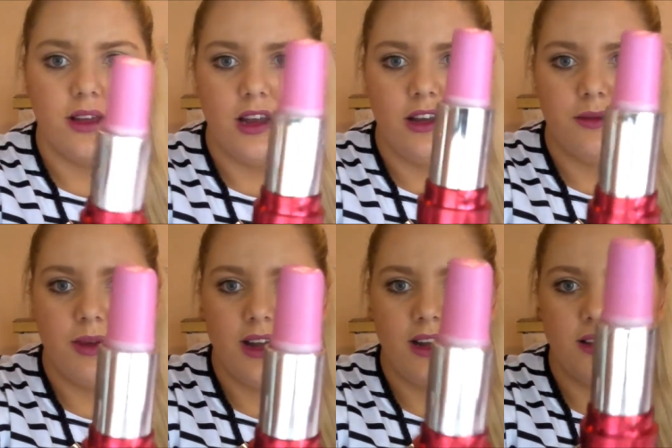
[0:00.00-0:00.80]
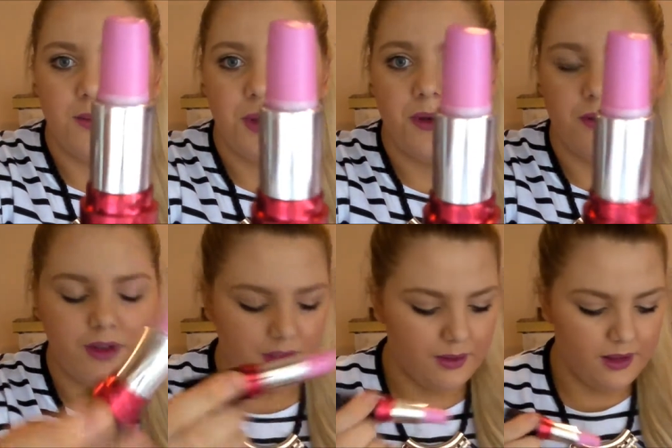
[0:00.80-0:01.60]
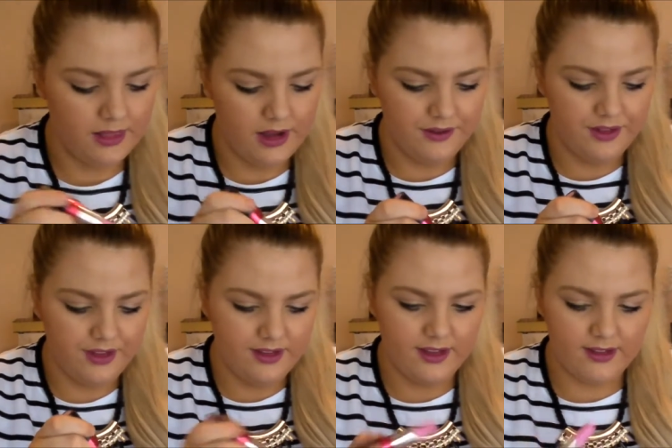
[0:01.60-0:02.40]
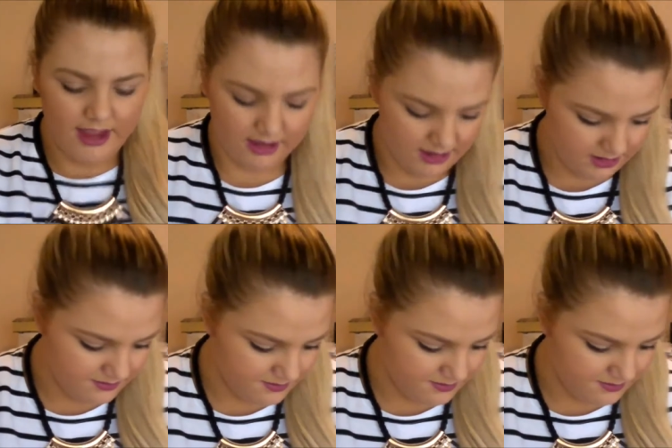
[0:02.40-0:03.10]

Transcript: And mine has been really well loved. This is like a...